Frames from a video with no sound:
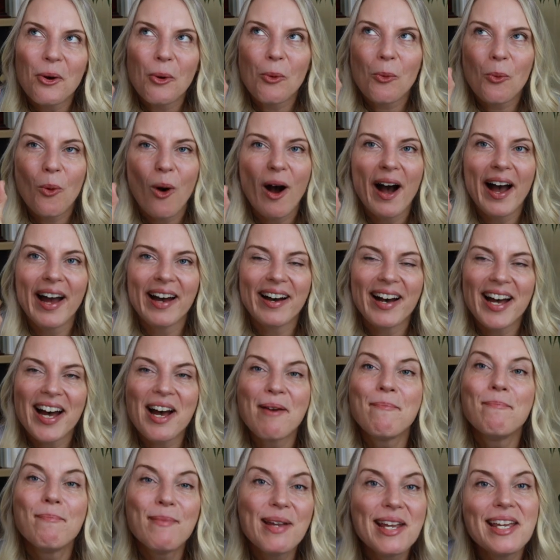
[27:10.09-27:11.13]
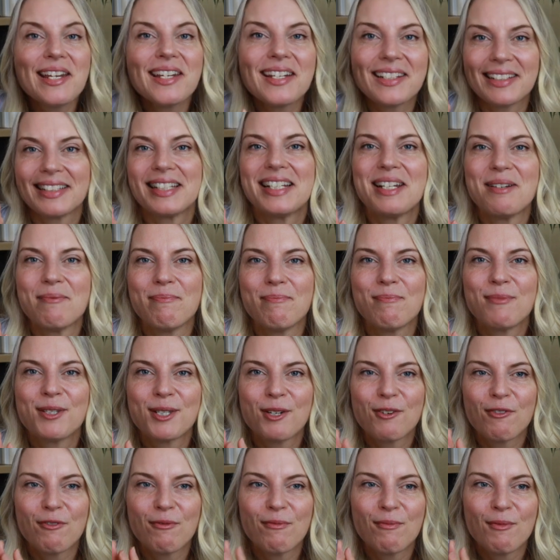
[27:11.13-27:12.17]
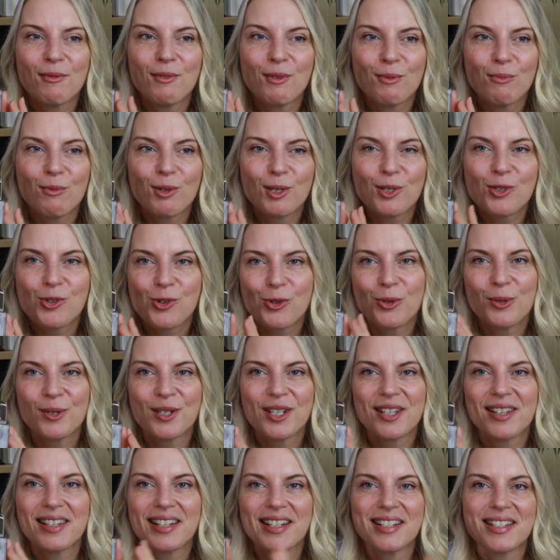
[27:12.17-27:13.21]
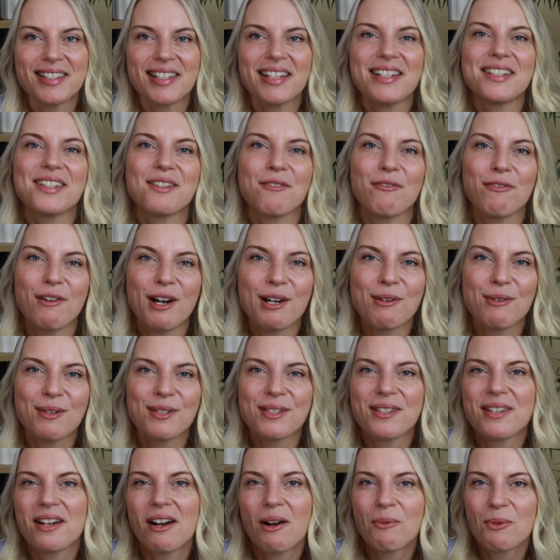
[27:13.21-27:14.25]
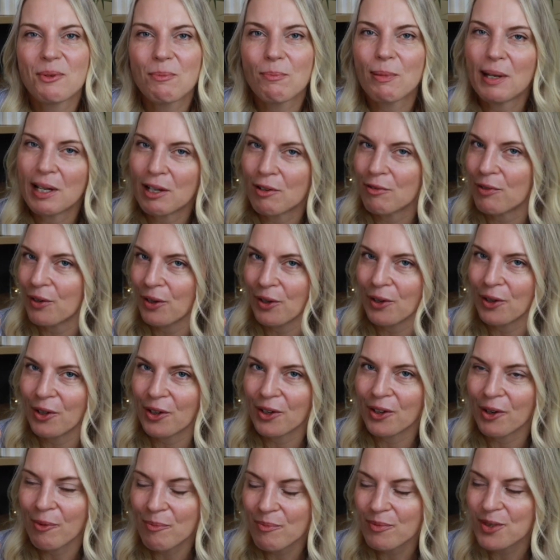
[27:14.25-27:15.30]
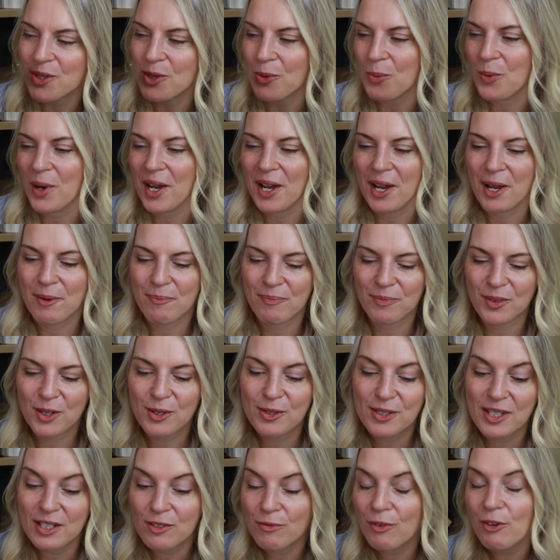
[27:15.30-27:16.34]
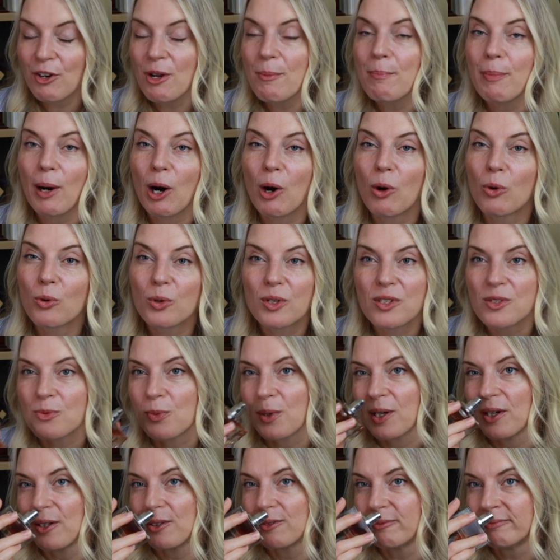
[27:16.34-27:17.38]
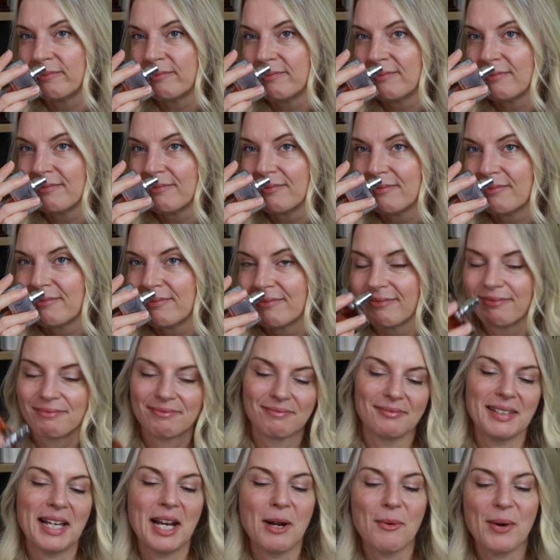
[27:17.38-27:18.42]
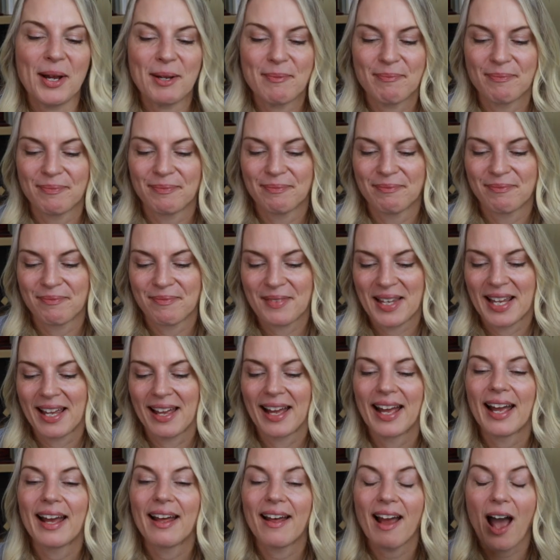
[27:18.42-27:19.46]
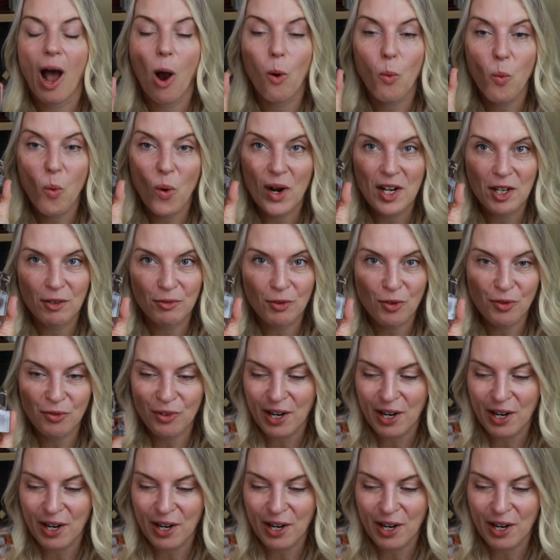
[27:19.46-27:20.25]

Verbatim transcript: why I immediately sort of was drawn to this as a fragrance that I would pick for her to wear because it's very bold as well. Anyway, wonderful